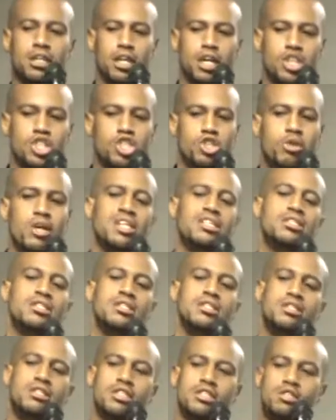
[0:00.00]
addressing
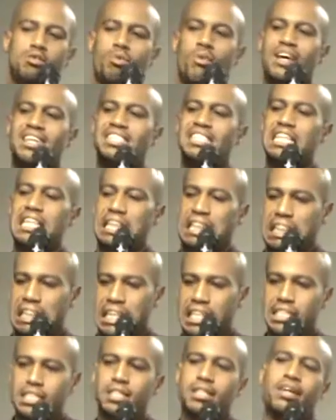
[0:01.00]
the situation,
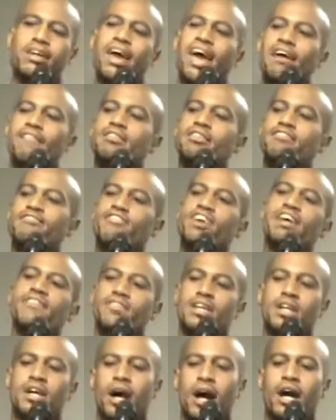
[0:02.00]
listening, having the
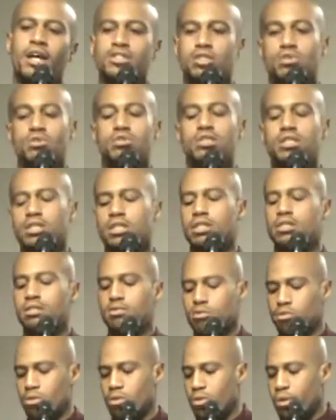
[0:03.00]
faith that God is gonna see us
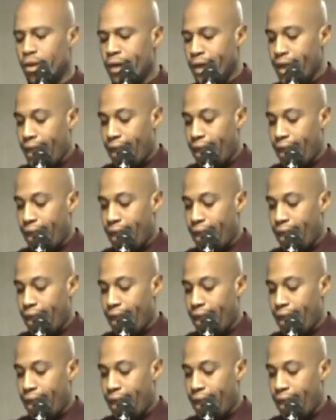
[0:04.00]
through.